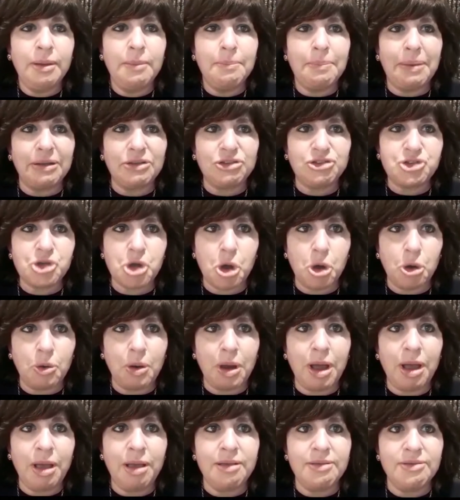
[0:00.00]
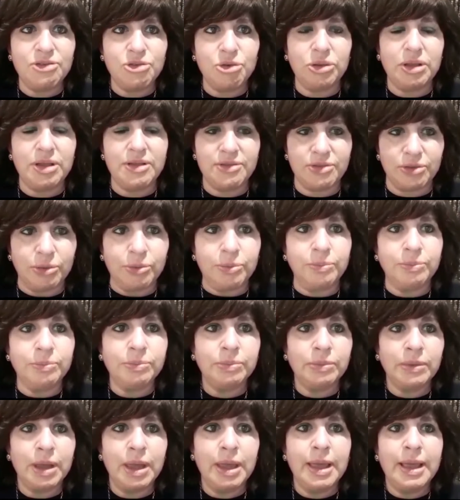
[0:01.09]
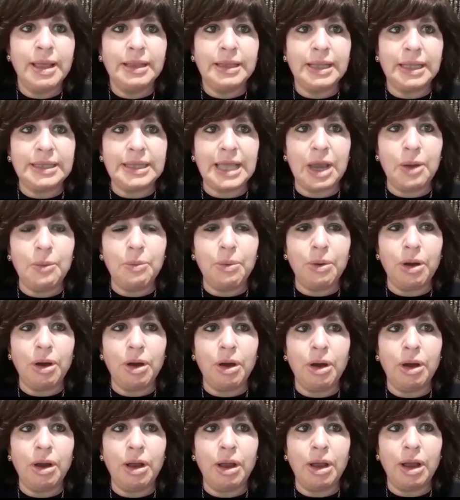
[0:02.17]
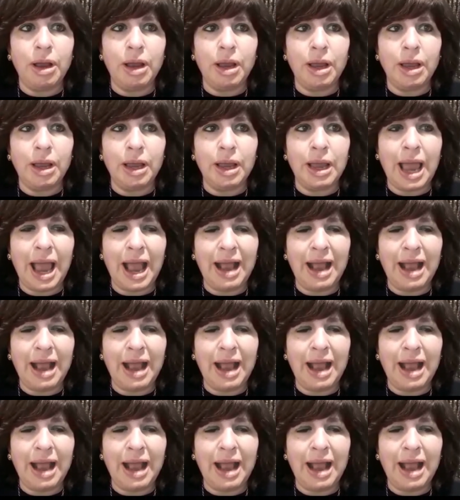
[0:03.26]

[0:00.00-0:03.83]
batorah zulazu, that they had